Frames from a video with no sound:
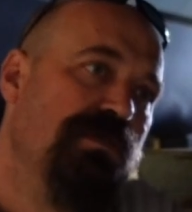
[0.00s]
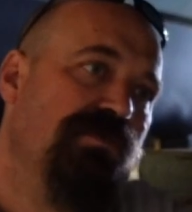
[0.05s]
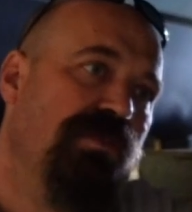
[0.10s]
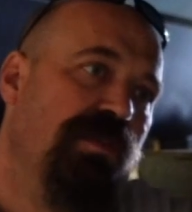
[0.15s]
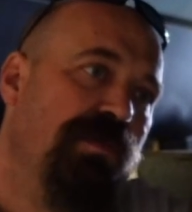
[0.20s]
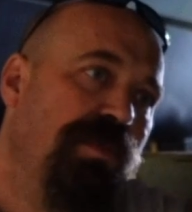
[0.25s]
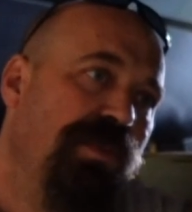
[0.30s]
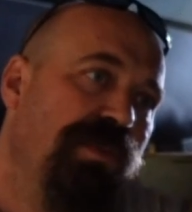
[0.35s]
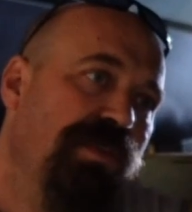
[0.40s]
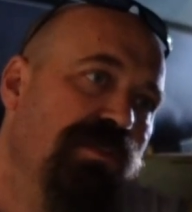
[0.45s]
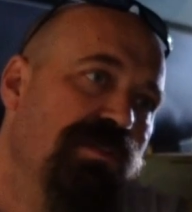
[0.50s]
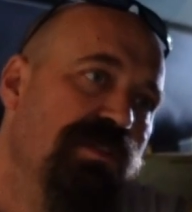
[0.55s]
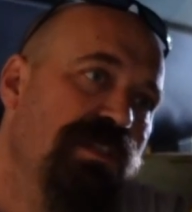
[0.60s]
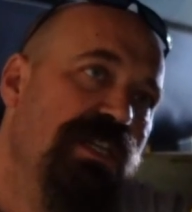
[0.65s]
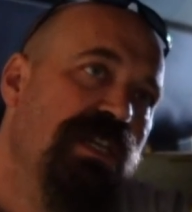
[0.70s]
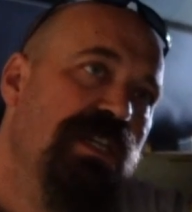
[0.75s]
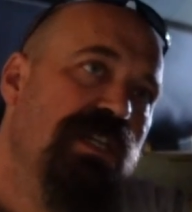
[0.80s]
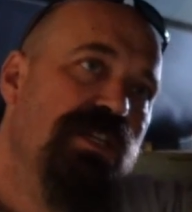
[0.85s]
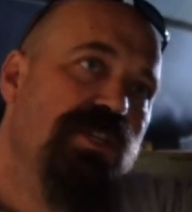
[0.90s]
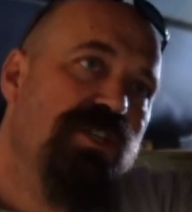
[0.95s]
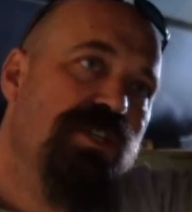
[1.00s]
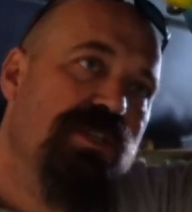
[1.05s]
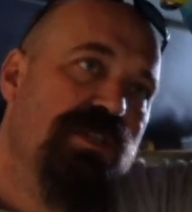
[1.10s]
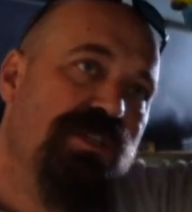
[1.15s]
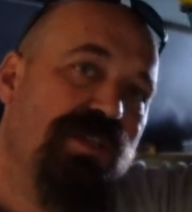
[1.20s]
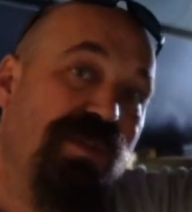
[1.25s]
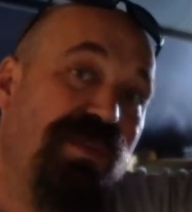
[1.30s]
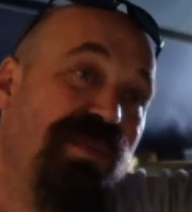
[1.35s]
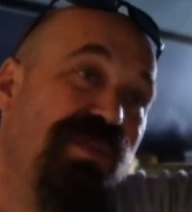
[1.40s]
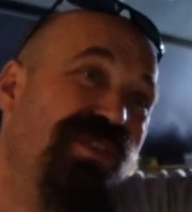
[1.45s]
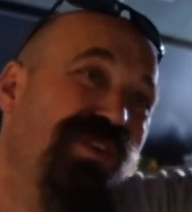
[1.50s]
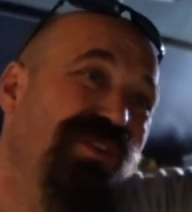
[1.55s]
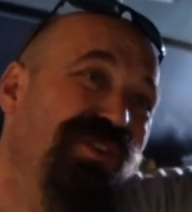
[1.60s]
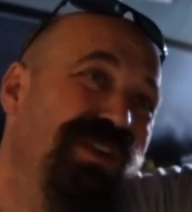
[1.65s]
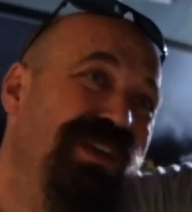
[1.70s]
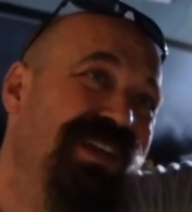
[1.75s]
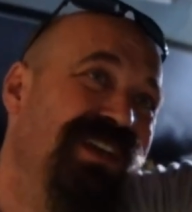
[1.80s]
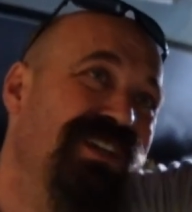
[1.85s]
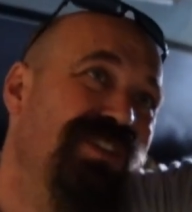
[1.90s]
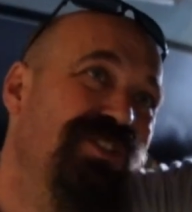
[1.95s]
from 13 inches to
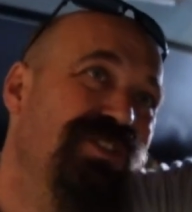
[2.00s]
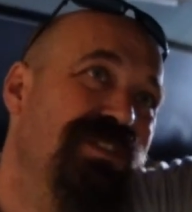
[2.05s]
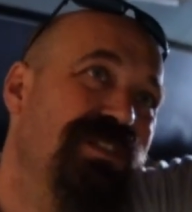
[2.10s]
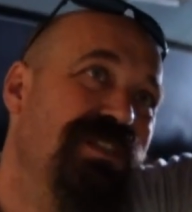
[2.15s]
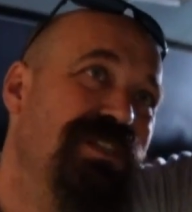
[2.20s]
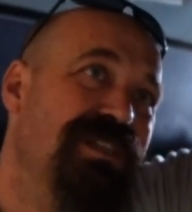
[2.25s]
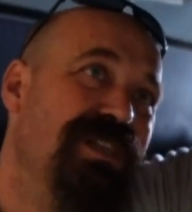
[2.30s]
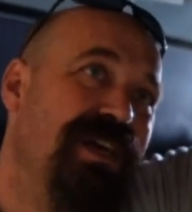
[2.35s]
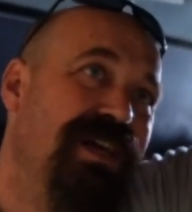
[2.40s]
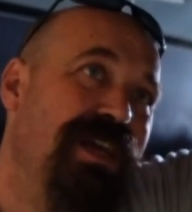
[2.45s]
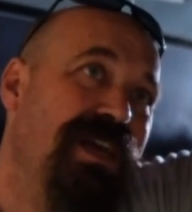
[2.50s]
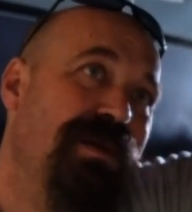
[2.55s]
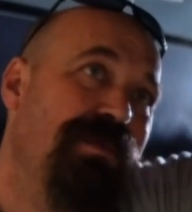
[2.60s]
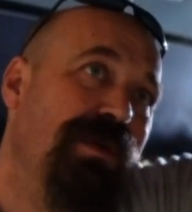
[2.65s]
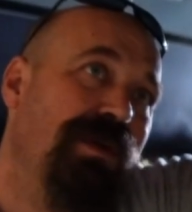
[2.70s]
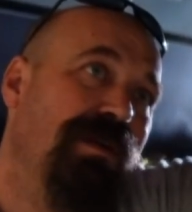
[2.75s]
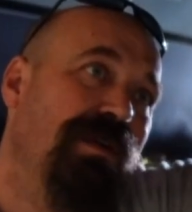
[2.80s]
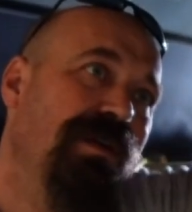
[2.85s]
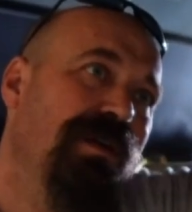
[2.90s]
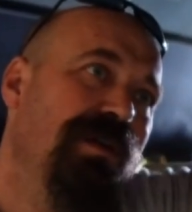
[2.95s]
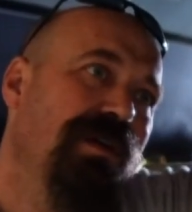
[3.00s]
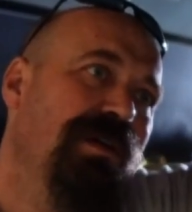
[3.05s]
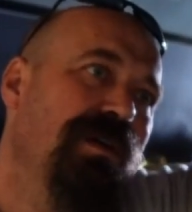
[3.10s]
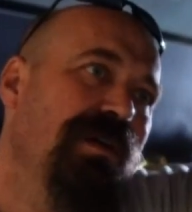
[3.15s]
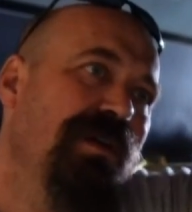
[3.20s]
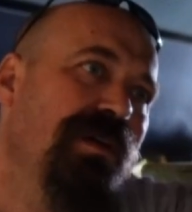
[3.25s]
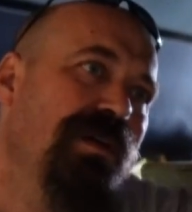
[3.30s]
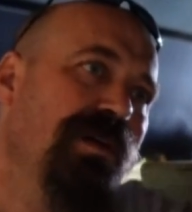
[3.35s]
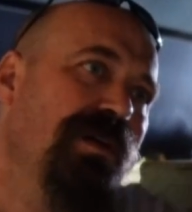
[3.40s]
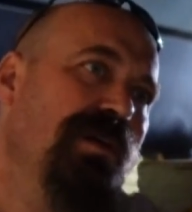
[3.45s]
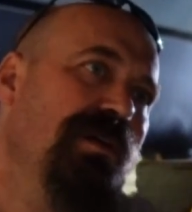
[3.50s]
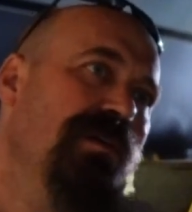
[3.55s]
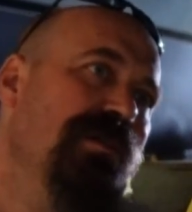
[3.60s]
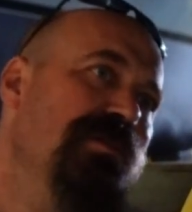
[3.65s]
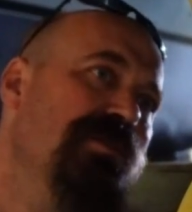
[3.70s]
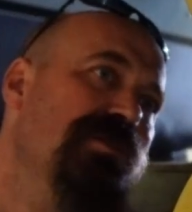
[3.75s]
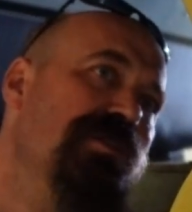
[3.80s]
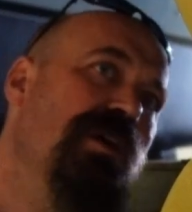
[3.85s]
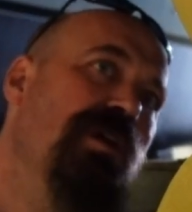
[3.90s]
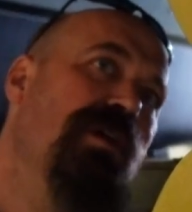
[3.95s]
30 inches in diameter.
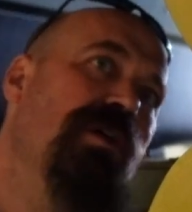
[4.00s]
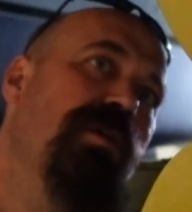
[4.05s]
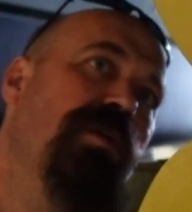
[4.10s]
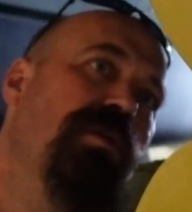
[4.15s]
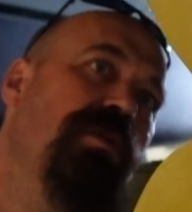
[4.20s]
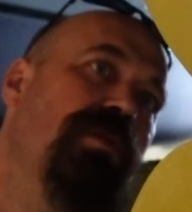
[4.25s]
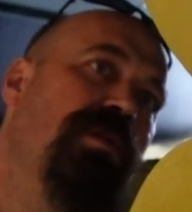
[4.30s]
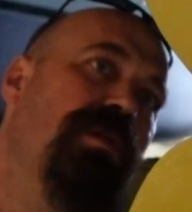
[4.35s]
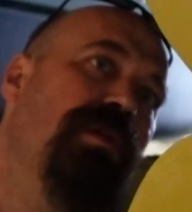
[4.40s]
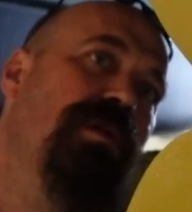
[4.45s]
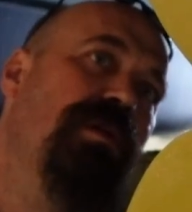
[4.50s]
So